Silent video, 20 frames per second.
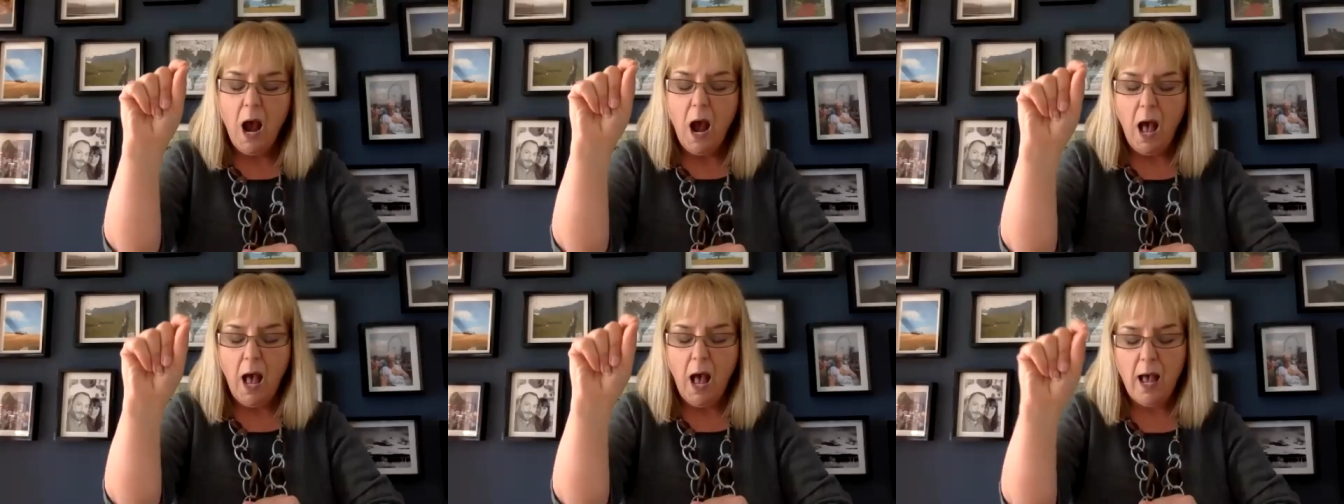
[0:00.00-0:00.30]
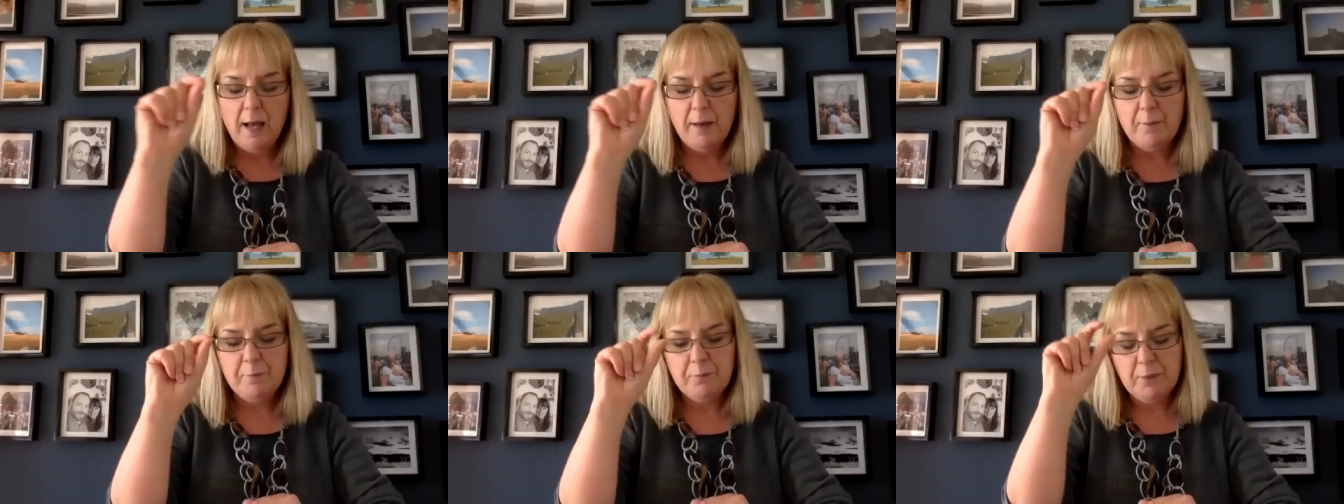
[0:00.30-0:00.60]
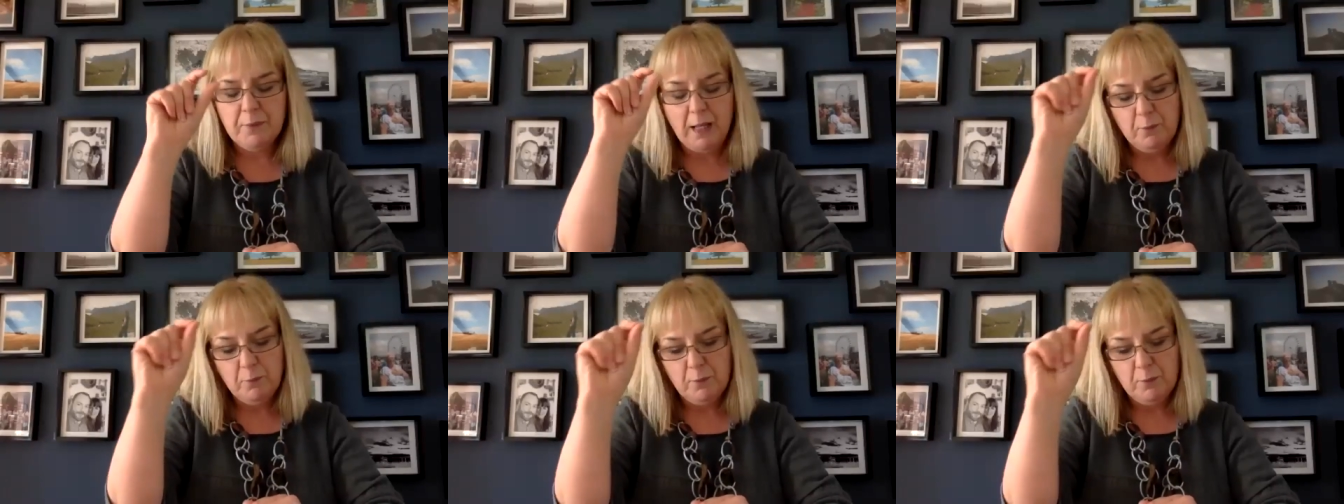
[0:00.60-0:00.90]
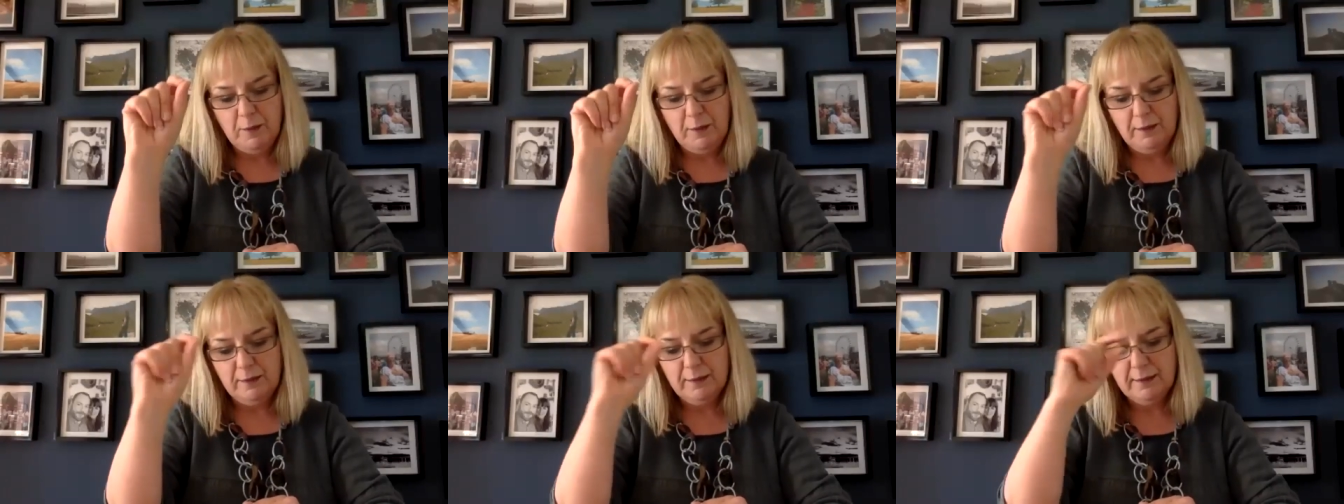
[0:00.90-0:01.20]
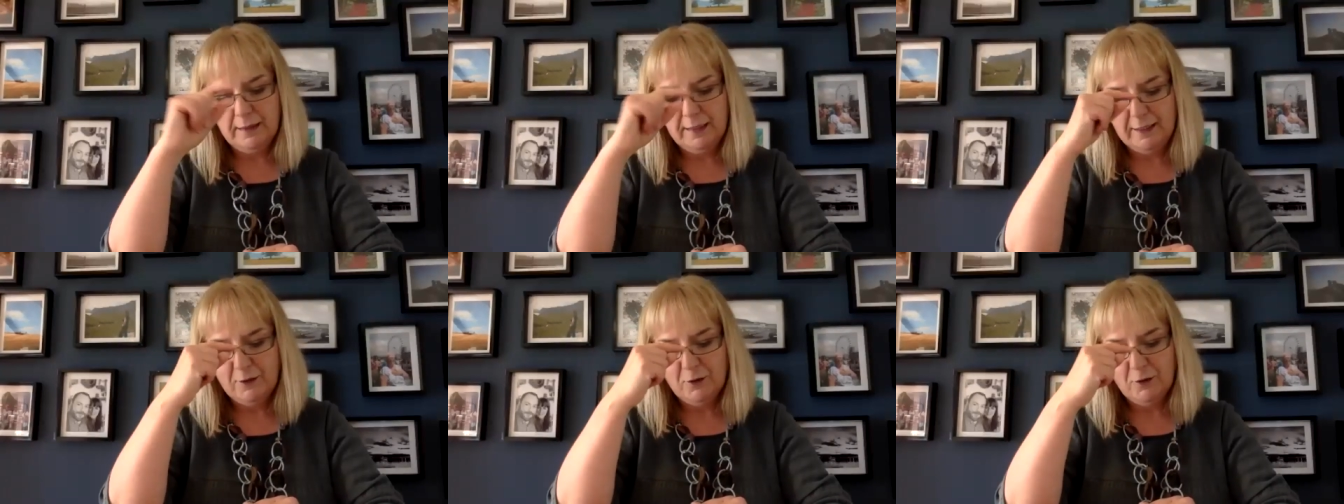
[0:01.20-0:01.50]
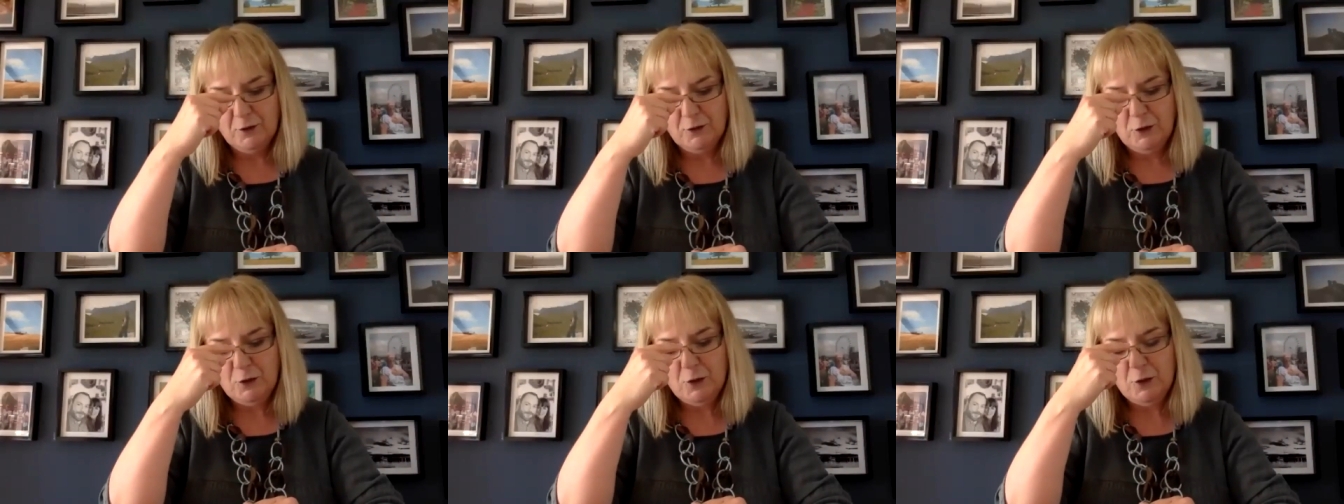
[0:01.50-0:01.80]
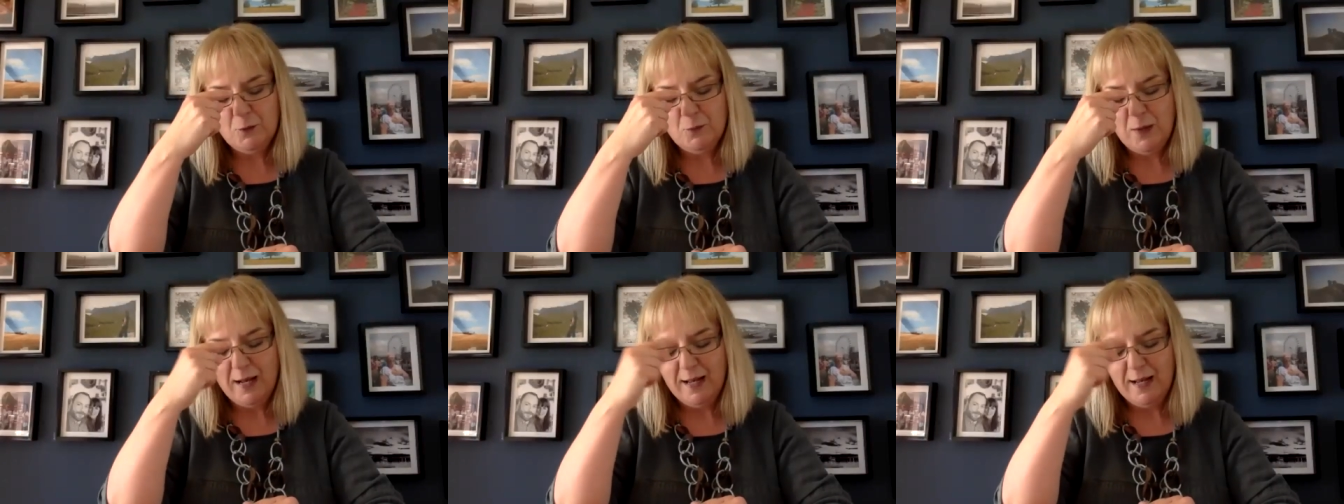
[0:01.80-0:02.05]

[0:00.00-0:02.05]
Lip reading: I will lean on you